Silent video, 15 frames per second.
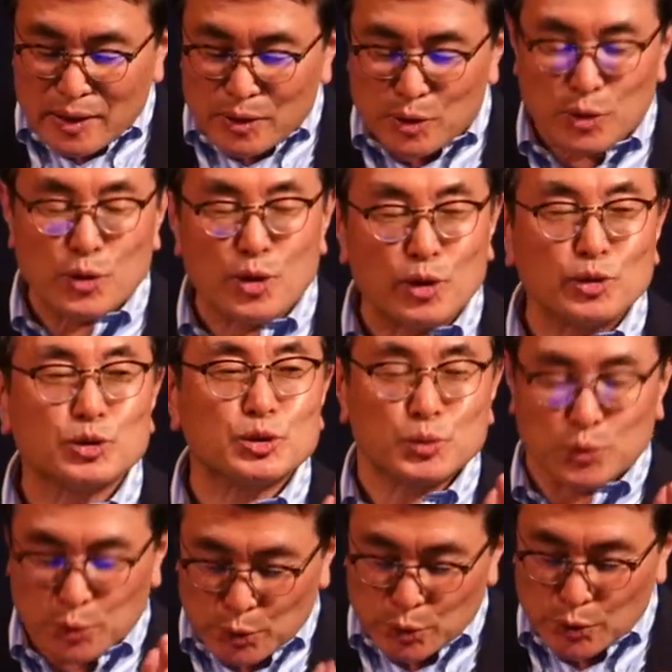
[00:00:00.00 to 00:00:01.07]
to
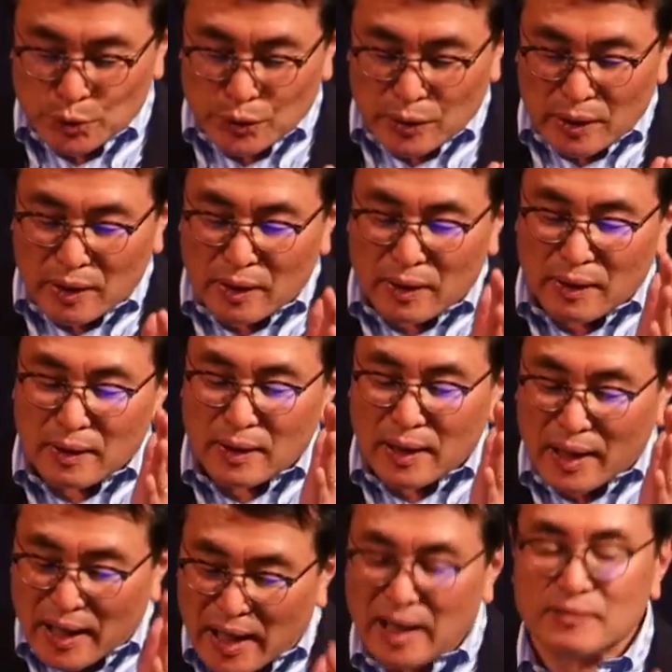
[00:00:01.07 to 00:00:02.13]
those who
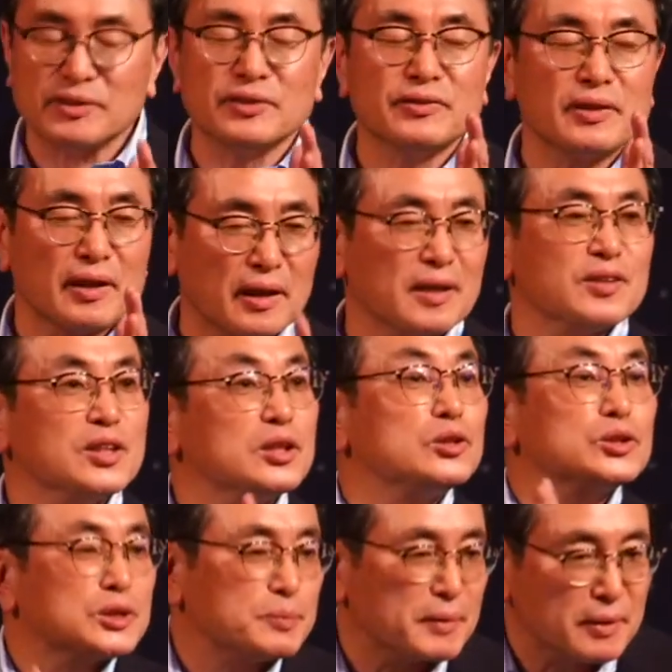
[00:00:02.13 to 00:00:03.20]
haven't heard the
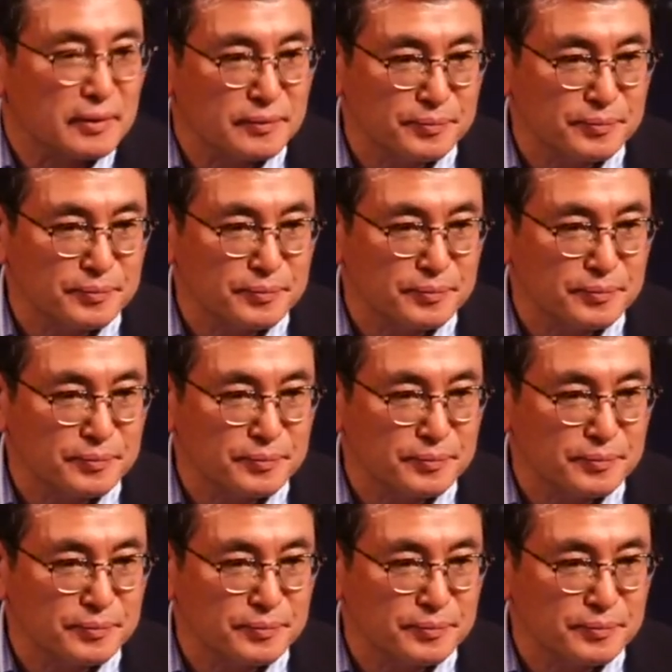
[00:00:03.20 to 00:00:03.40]
gospel.